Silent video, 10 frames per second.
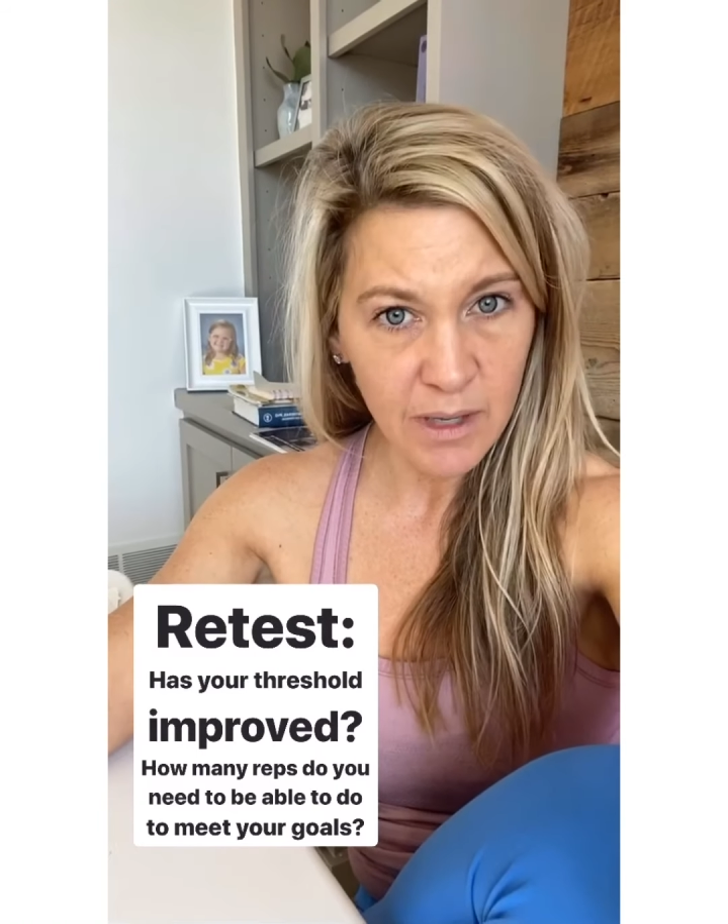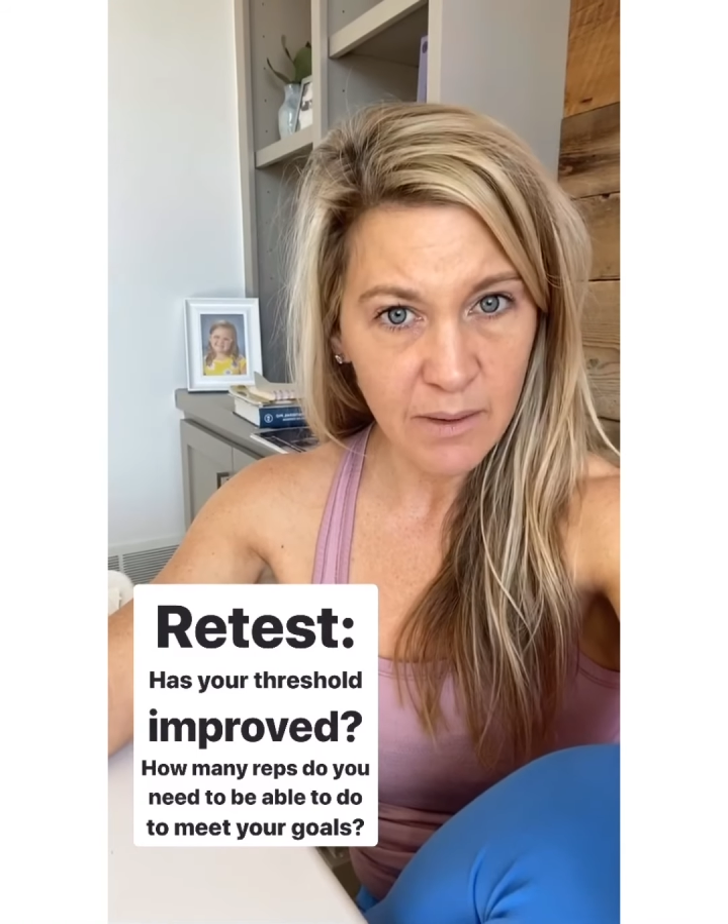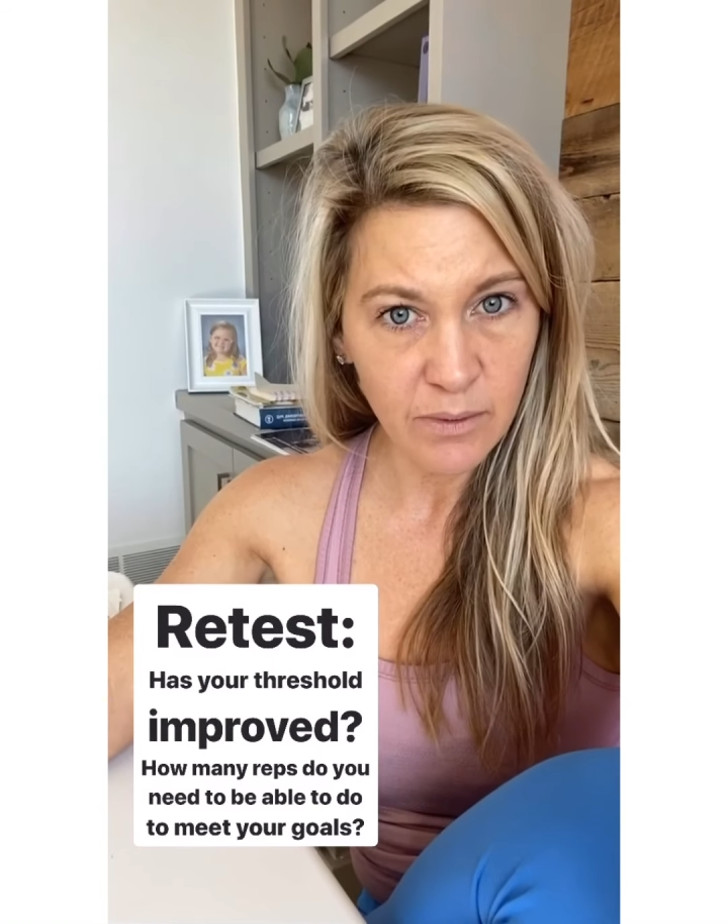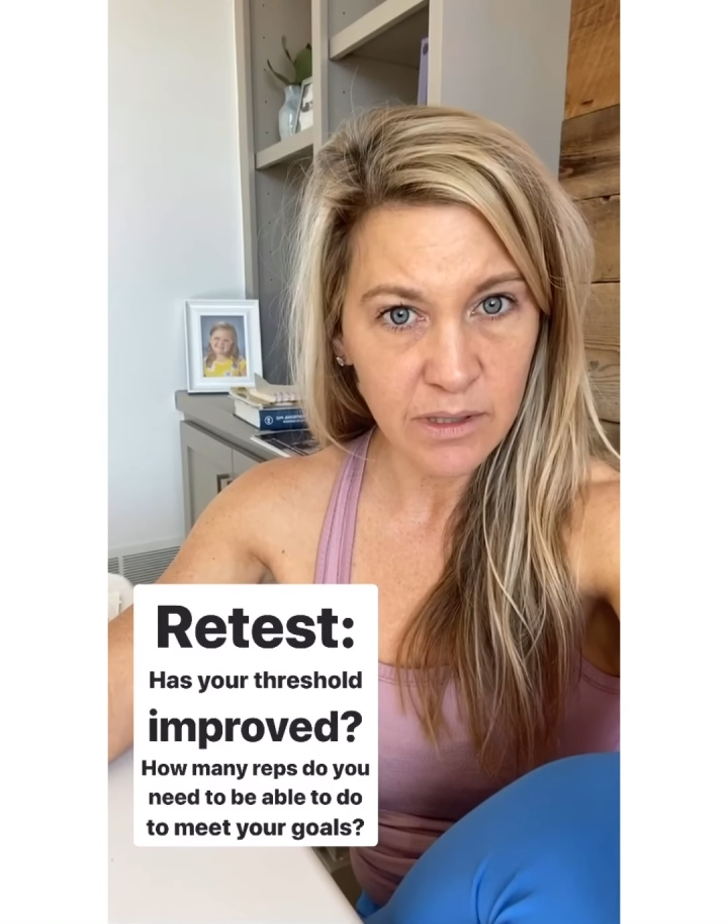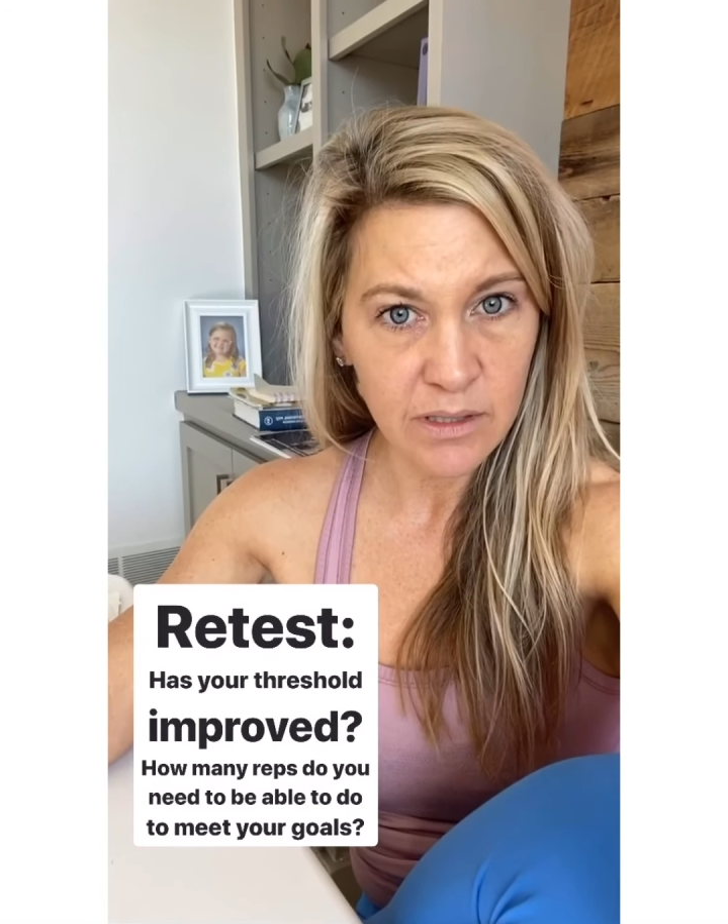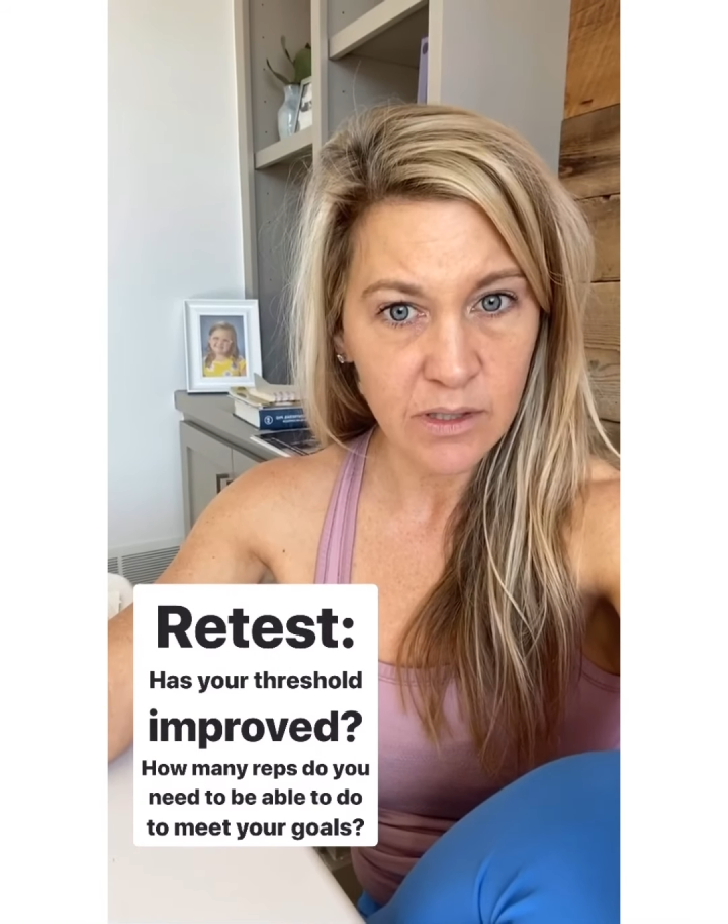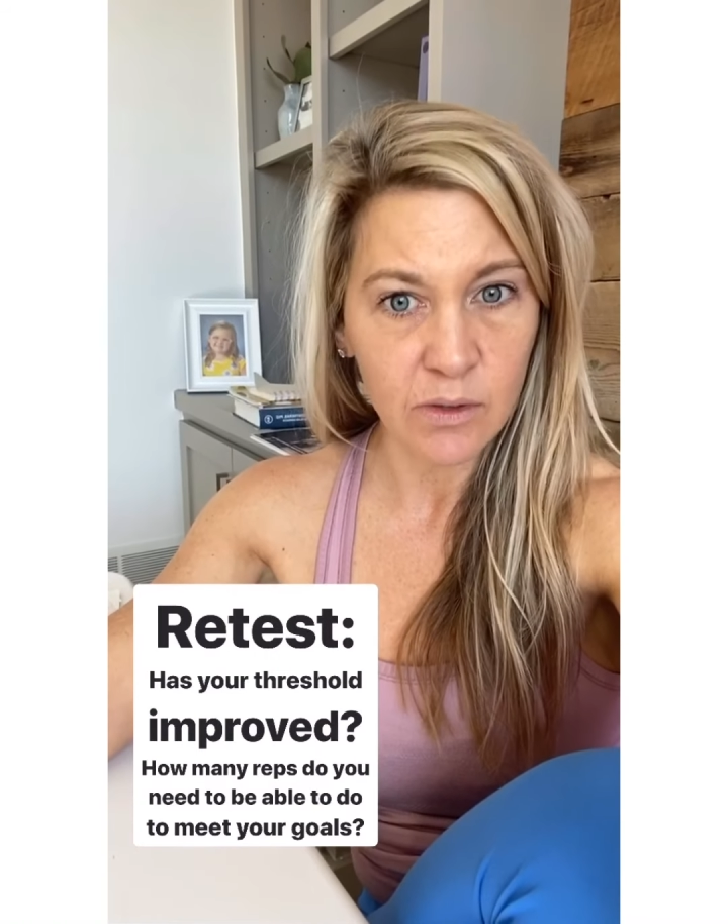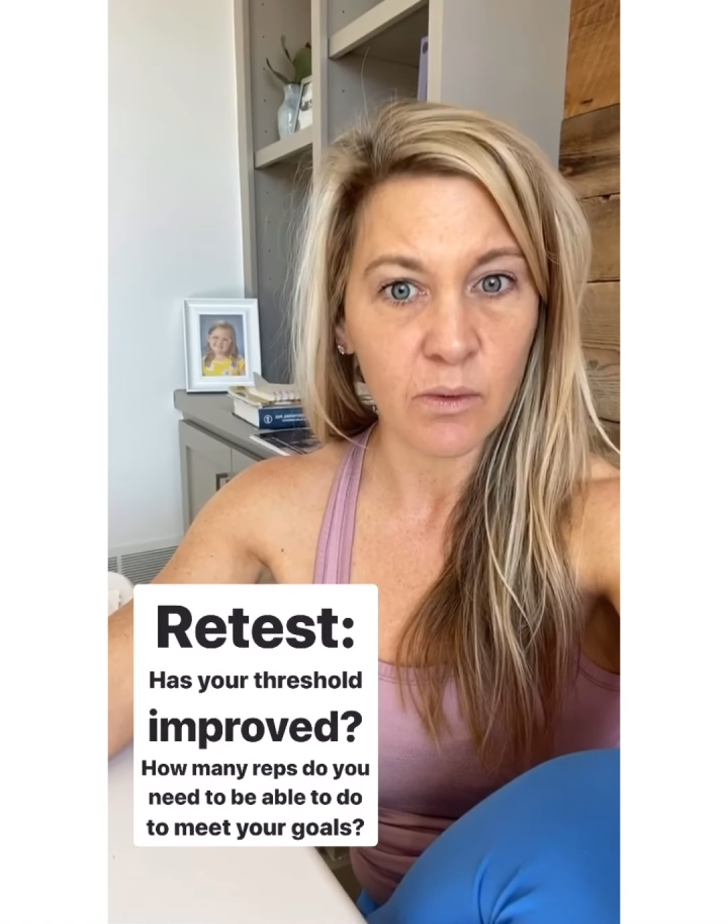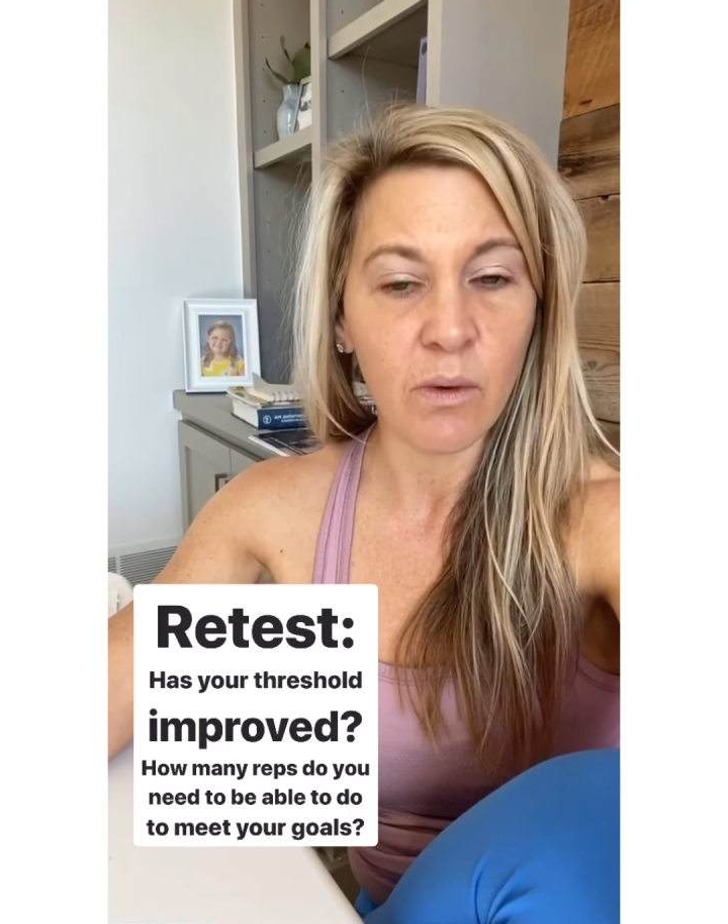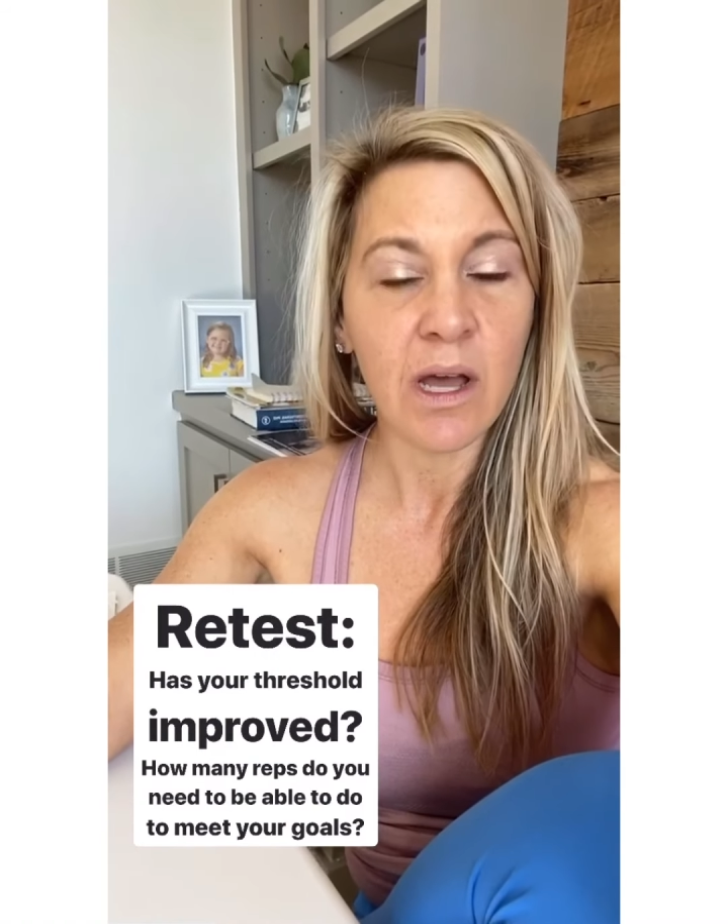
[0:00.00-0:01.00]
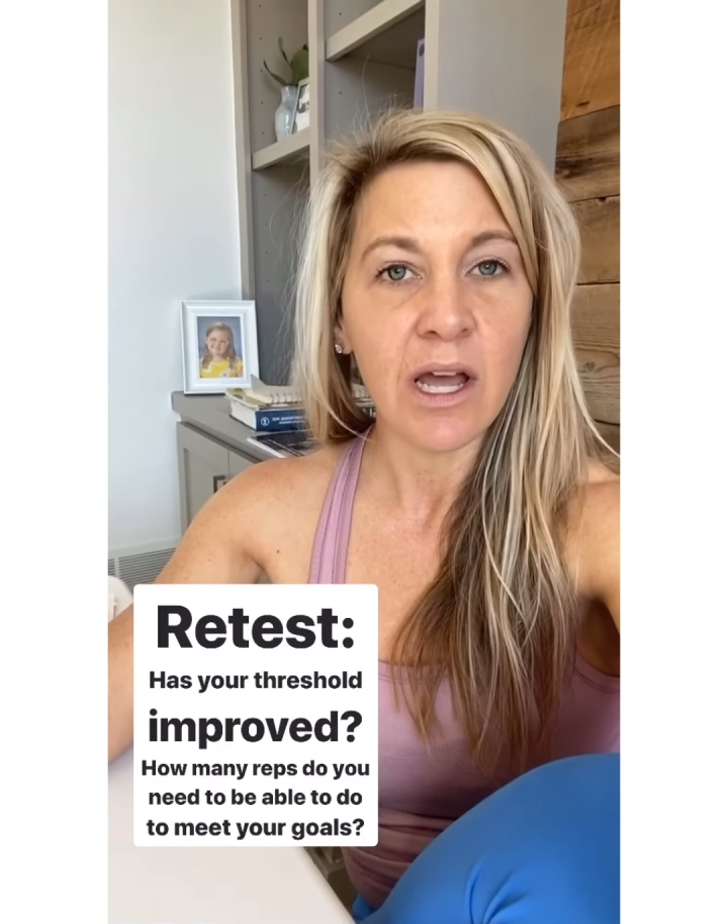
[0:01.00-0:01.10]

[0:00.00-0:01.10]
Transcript: able to do